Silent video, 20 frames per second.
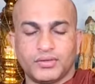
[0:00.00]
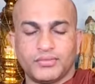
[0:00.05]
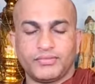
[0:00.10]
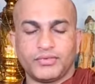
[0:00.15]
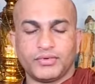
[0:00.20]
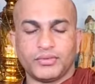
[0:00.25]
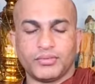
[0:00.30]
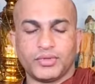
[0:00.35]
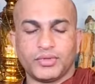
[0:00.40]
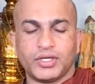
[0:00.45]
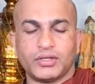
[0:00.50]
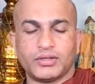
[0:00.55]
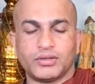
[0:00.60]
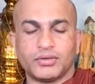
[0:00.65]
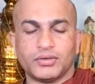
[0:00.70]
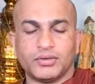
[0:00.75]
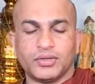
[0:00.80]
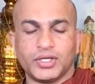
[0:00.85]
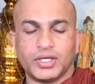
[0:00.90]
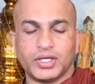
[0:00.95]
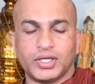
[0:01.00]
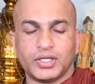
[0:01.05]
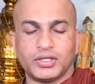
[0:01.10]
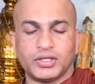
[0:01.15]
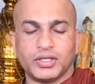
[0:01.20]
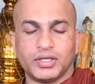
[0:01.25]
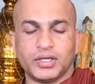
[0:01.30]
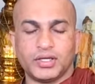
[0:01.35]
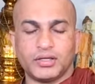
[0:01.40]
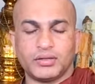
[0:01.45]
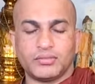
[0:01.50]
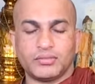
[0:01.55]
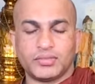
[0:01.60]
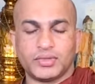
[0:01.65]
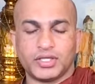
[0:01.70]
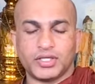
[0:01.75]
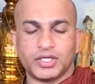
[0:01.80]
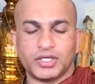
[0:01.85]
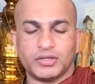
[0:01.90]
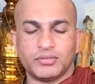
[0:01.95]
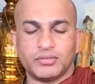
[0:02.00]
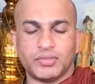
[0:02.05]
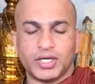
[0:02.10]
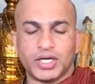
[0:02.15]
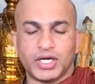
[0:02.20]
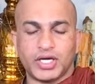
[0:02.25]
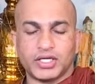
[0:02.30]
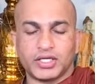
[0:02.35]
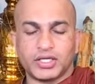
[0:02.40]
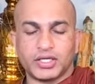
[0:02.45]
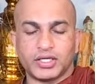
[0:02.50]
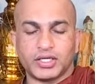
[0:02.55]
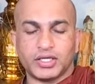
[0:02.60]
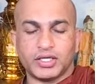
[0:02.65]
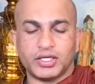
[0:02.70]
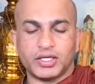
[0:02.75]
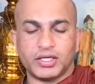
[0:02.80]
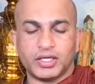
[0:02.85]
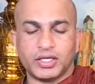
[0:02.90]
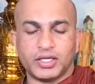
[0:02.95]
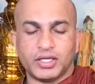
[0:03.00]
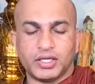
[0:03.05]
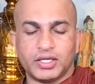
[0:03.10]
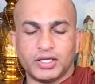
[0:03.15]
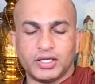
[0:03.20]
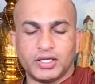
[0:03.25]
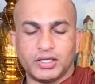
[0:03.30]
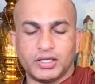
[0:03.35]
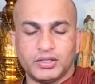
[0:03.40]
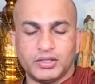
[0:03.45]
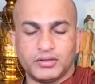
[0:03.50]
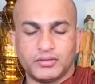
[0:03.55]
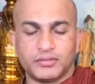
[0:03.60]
if your mind go here and there bring it back again and again